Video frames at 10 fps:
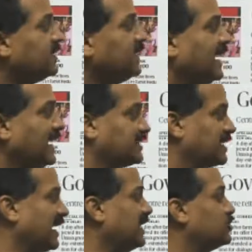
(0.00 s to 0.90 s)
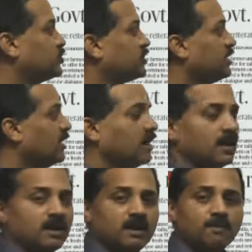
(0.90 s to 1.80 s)
has clinched
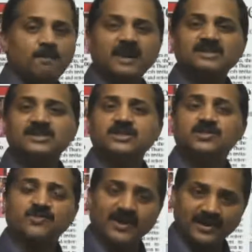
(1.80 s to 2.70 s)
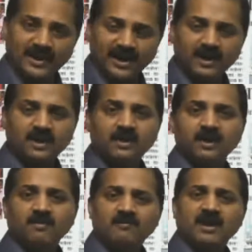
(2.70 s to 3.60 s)
Brexit trade deal.
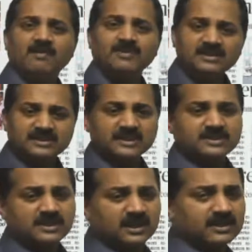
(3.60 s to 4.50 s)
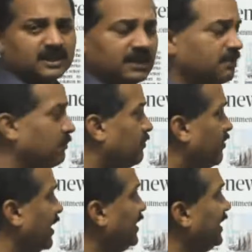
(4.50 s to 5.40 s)
We have discussed the
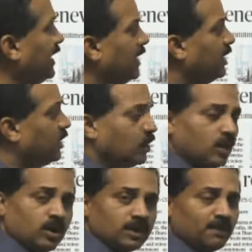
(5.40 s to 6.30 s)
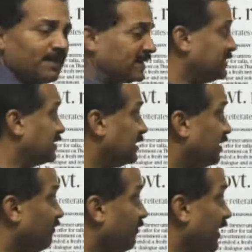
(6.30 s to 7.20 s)
trade deal, the Brexit
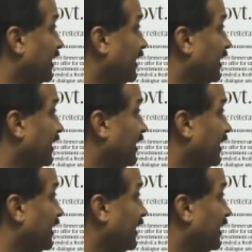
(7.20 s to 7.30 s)
in